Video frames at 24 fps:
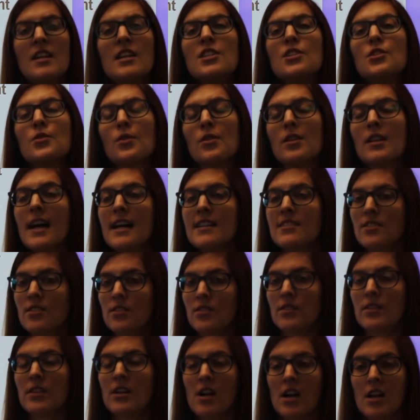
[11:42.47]
So
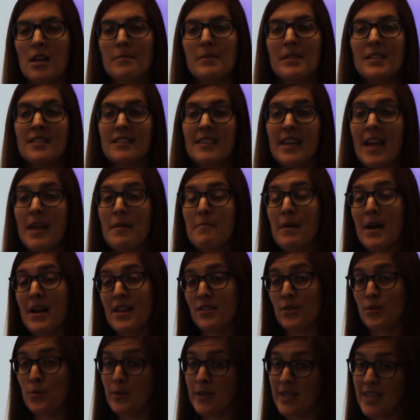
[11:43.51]
classical economists say by
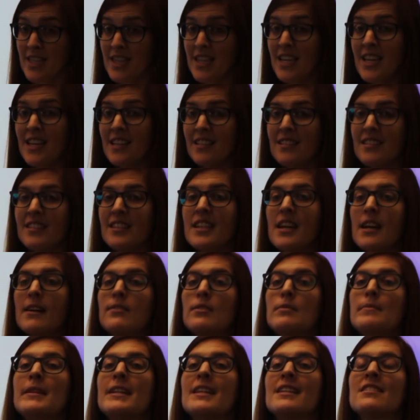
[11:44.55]
doing this, the
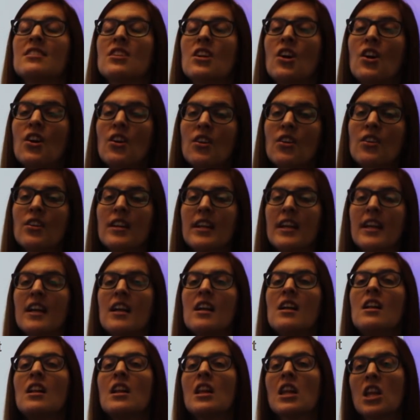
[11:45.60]
government is hurting
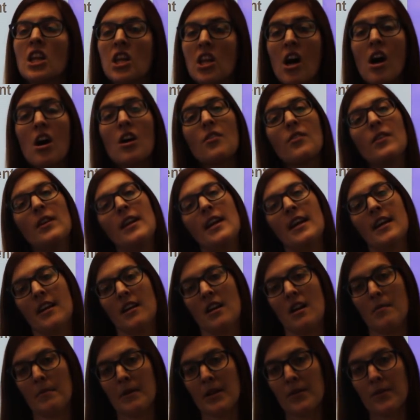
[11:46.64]
long run
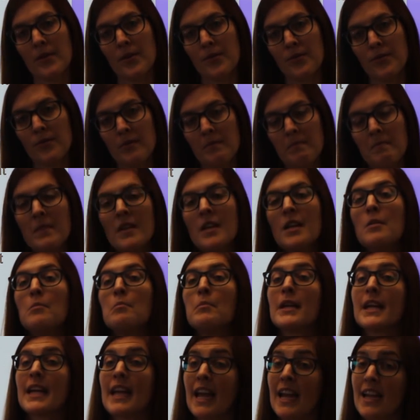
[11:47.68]
economic growth.
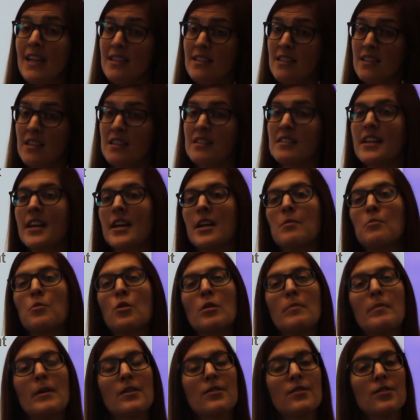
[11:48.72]
But Keynesians care more
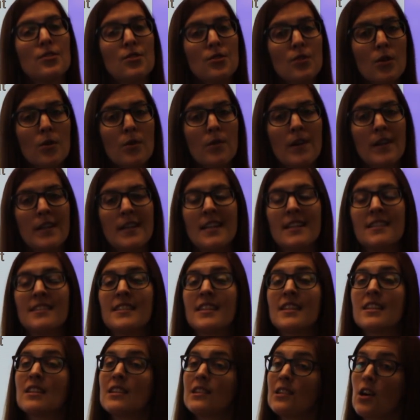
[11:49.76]
about the short run and
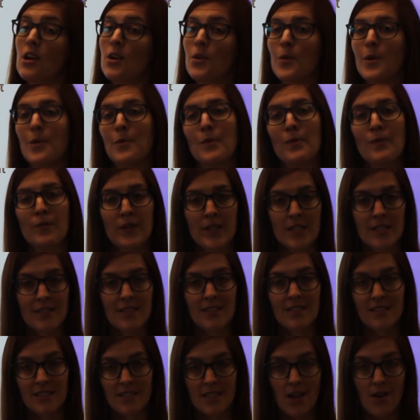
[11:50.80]
say the long run will fix
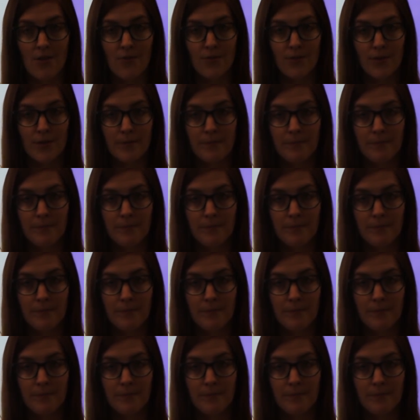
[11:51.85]
itself.